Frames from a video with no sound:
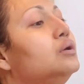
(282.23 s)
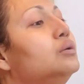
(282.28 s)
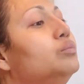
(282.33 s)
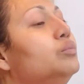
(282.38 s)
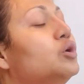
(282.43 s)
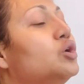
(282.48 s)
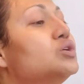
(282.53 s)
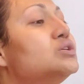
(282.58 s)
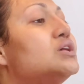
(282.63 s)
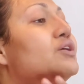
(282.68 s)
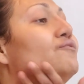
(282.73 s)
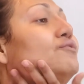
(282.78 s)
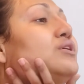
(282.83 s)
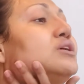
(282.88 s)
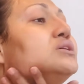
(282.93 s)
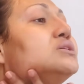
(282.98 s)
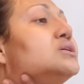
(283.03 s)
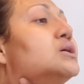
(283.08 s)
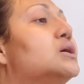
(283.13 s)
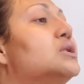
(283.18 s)
because every
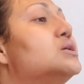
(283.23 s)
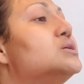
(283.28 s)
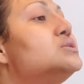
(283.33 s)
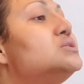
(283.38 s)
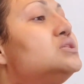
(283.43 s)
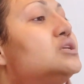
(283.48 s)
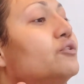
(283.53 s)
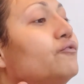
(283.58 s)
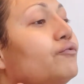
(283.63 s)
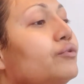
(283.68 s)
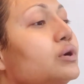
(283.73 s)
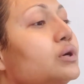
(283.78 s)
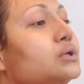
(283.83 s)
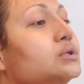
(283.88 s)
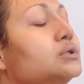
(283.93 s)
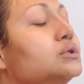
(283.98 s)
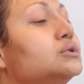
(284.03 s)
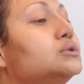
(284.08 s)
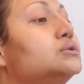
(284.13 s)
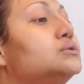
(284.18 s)
skin is different.